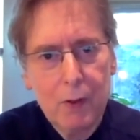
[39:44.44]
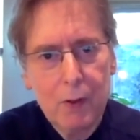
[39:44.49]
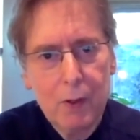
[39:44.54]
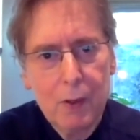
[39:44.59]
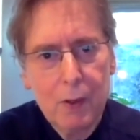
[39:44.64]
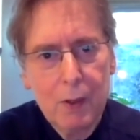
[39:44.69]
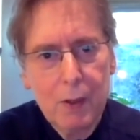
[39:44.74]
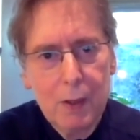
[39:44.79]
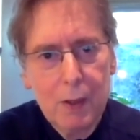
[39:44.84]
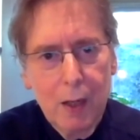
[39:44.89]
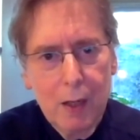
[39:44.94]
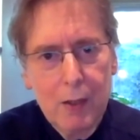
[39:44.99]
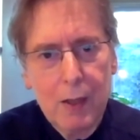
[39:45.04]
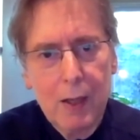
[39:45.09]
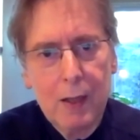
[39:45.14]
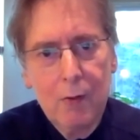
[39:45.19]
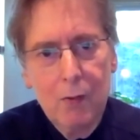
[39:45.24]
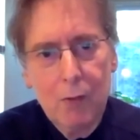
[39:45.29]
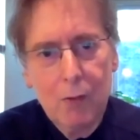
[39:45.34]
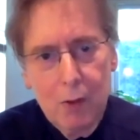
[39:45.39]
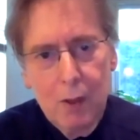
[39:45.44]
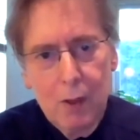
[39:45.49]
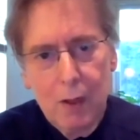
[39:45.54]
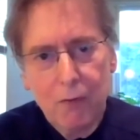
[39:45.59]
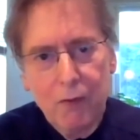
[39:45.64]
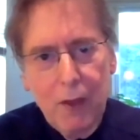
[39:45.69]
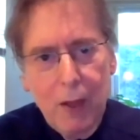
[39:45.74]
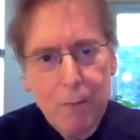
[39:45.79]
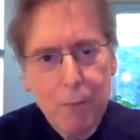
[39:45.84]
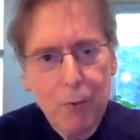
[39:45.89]
And then if
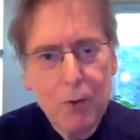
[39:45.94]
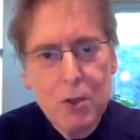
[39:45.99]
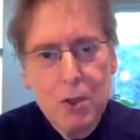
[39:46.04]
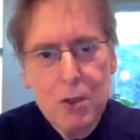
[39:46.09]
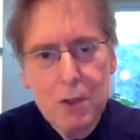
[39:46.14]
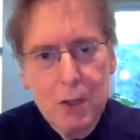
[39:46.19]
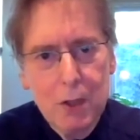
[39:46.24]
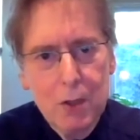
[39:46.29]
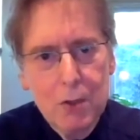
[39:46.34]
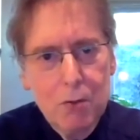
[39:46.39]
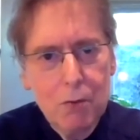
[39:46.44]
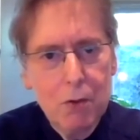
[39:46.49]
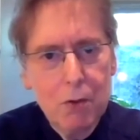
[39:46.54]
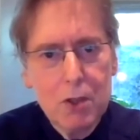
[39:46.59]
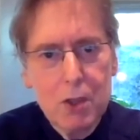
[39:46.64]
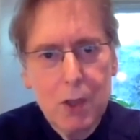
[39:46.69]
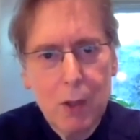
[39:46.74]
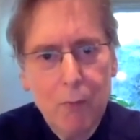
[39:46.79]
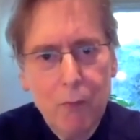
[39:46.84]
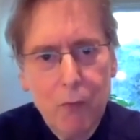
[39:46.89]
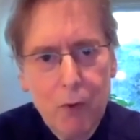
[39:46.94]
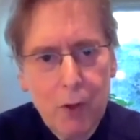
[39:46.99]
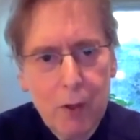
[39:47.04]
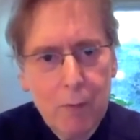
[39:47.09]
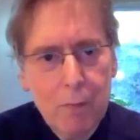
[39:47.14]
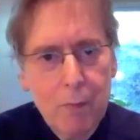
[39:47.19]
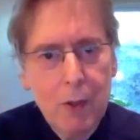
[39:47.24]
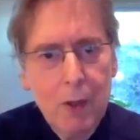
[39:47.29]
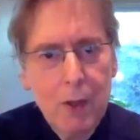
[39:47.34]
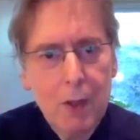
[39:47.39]
that person tells you to sub for
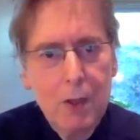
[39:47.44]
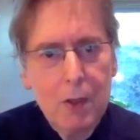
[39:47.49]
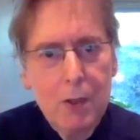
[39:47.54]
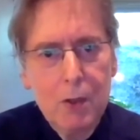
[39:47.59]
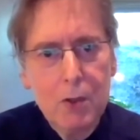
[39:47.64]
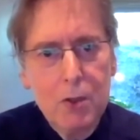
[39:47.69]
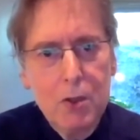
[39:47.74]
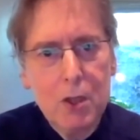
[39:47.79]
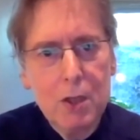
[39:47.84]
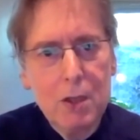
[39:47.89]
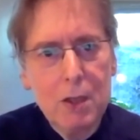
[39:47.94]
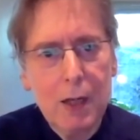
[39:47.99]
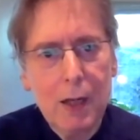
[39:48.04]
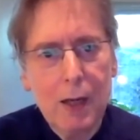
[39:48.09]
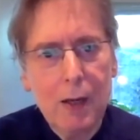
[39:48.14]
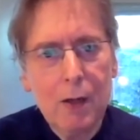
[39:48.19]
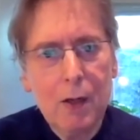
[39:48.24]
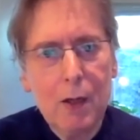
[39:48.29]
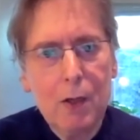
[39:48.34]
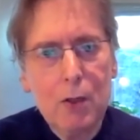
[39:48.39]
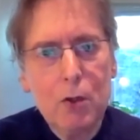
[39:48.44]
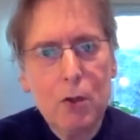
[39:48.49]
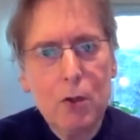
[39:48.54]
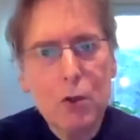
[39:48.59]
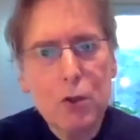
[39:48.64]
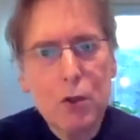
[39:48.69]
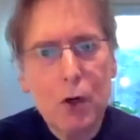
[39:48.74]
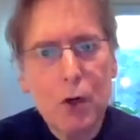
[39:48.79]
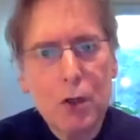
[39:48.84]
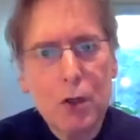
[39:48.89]
them, you'll sit down and you'll
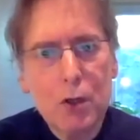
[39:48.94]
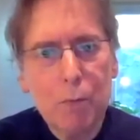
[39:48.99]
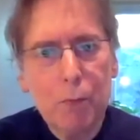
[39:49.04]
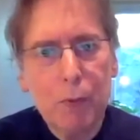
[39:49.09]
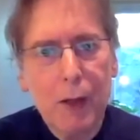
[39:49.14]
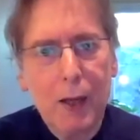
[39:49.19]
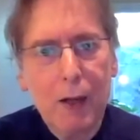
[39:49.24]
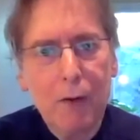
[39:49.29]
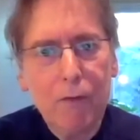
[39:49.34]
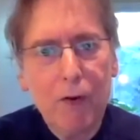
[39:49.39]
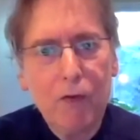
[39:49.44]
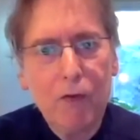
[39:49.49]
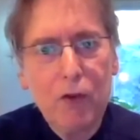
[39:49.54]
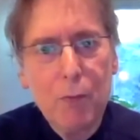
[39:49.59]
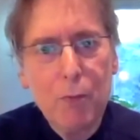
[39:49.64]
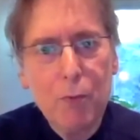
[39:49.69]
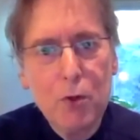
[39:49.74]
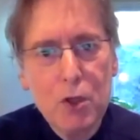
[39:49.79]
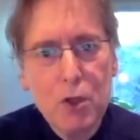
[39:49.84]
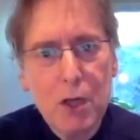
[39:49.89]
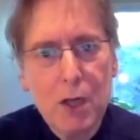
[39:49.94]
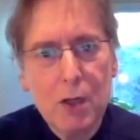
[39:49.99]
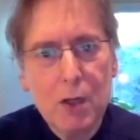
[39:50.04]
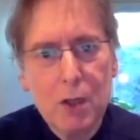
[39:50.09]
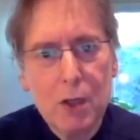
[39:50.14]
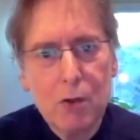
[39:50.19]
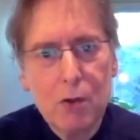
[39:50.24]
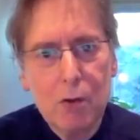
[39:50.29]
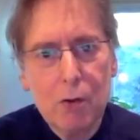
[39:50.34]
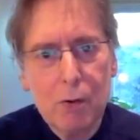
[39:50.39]
start to play at 50%,
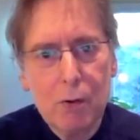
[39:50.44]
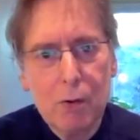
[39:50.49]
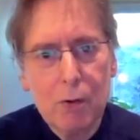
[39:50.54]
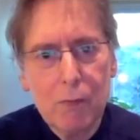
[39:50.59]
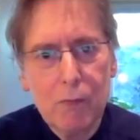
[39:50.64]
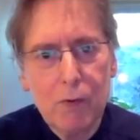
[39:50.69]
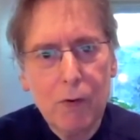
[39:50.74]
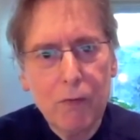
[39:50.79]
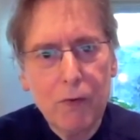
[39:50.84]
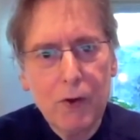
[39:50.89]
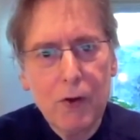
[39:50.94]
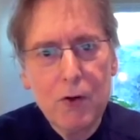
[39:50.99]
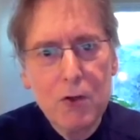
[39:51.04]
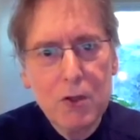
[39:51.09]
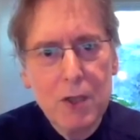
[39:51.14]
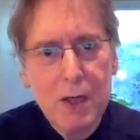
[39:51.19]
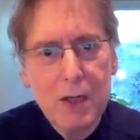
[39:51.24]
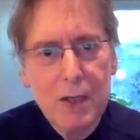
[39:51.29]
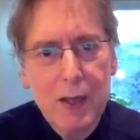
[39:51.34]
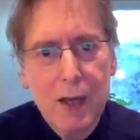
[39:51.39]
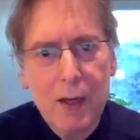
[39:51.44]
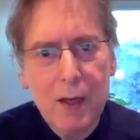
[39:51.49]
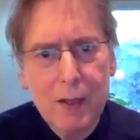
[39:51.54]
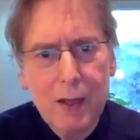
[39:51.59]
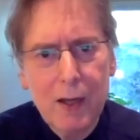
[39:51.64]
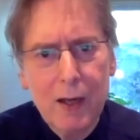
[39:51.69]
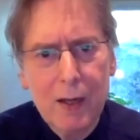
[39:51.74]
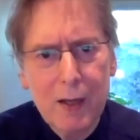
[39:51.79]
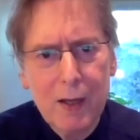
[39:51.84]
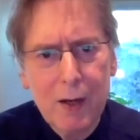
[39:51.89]
and your fingers say, yeah,
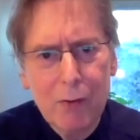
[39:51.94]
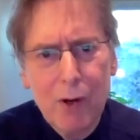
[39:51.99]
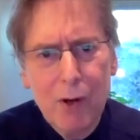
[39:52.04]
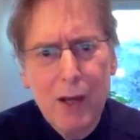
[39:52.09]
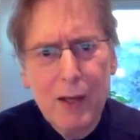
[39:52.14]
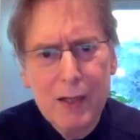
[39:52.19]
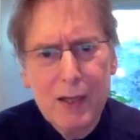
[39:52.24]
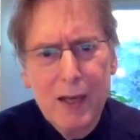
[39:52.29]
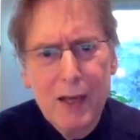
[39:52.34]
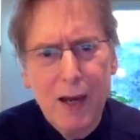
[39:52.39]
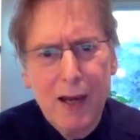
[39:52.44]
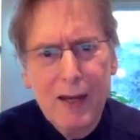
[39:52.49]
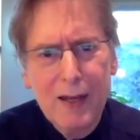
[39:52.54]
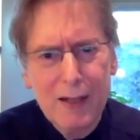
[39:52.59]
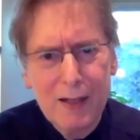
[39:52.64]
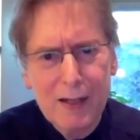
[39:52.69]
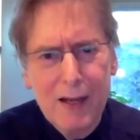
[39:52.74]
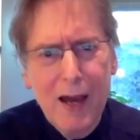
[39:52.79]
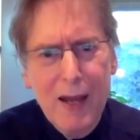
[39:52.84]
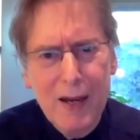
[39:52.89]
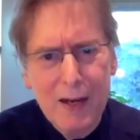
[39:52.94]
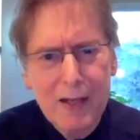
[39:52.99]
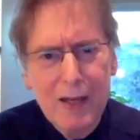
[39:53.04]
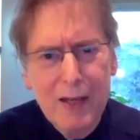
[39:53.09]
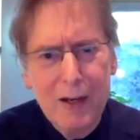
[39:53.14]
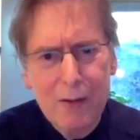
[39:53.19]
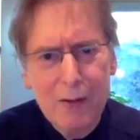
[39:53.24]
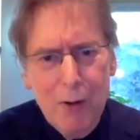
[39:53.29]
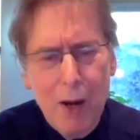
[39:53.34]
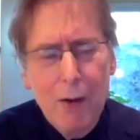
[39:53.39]
right, yeah, I got it,
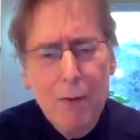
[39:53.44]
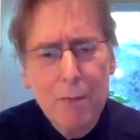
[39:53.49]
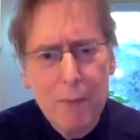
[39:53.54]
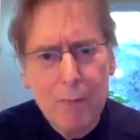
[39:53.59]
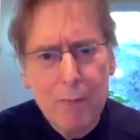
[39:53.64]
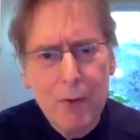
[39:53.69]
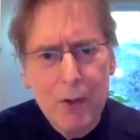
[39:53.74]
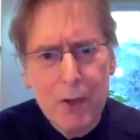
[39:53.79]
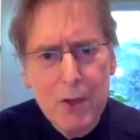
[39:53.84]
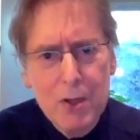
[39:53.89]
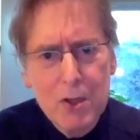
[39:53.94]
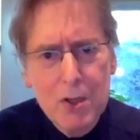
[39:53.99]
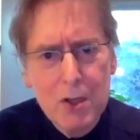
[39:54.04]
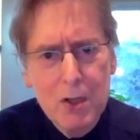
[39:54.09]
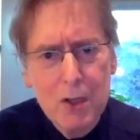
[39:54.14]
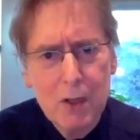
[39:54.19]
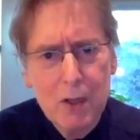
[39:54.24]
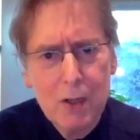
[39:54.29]
yeah, I remember this.